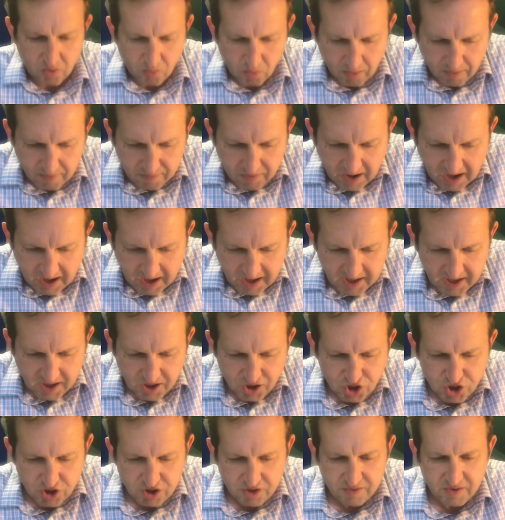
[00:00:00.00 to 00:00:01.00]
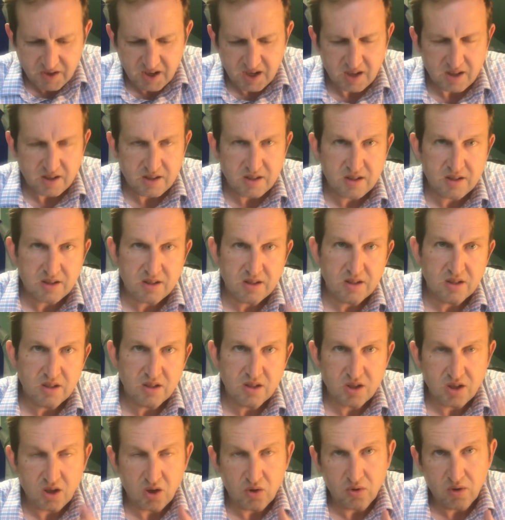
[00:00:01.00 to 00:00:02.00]
Revai, and Shvias.
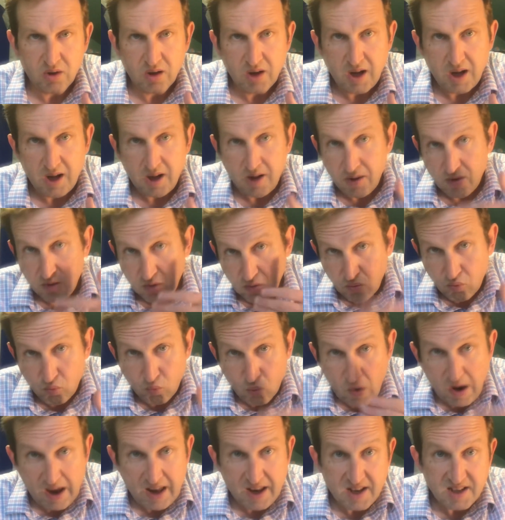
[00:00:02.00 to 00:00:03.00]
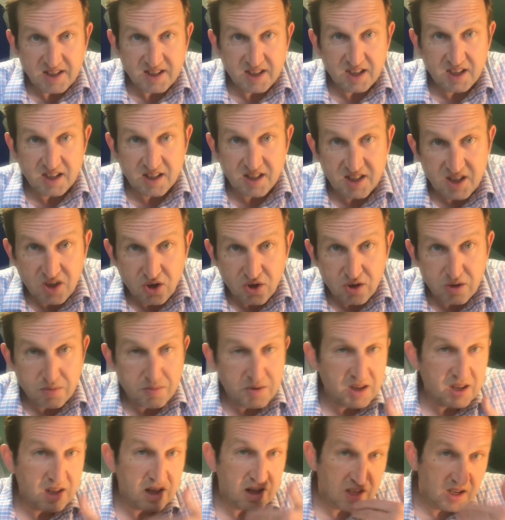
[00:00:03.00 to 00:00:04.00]
So when is it considered to
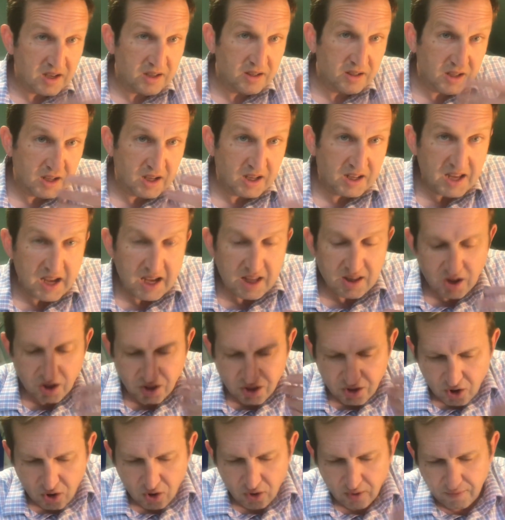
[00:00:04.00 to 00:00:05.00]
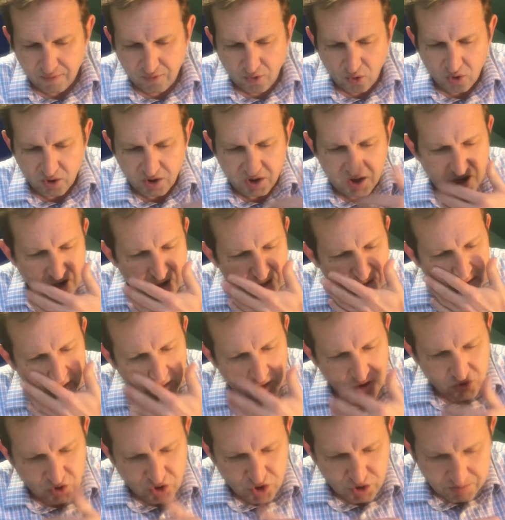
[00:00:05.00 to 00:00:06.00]
be again the third, fourth year, and
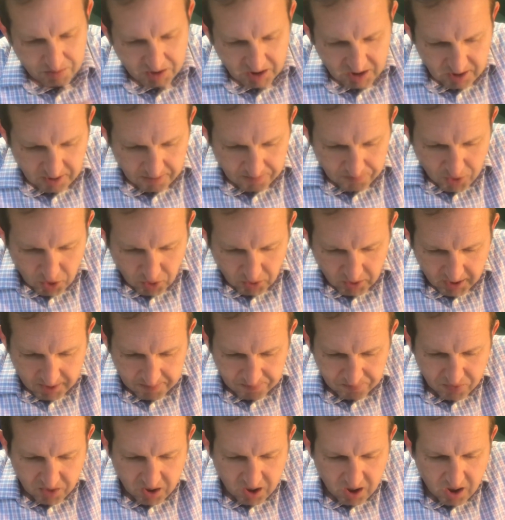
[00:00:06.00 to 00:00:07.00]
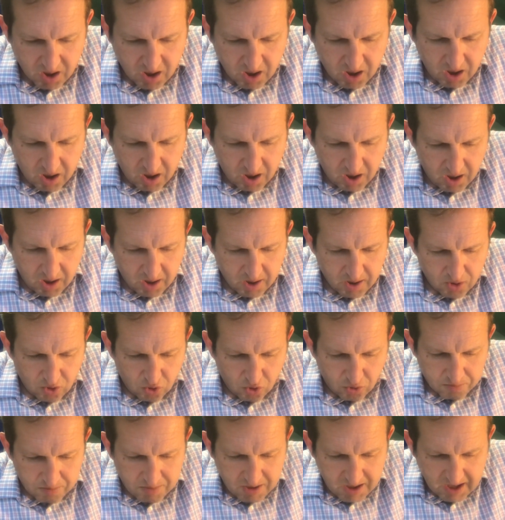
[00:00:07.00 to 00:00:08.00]
also Shemitah? Okay.
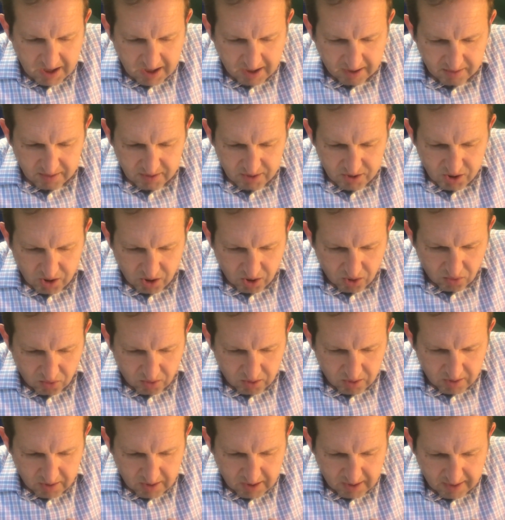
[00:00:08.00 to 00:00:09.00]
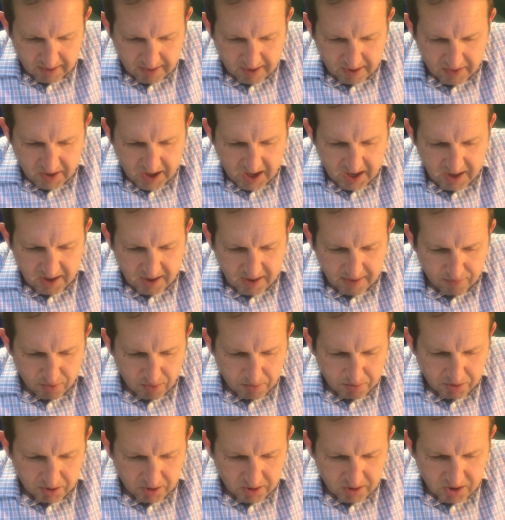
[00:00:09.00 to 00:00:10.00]
Umiya. So and, and then
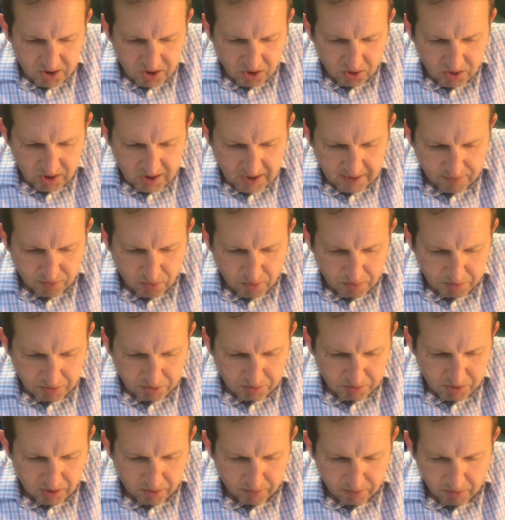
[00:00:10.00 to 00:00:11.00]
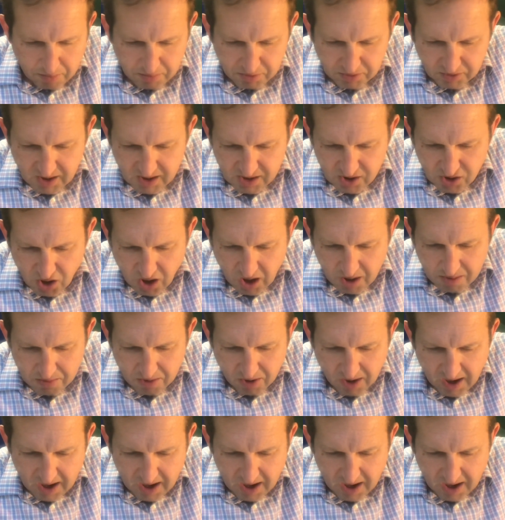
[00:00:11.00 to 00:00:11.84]
so Dibur of Gamliel. Rebbe Lezer Omer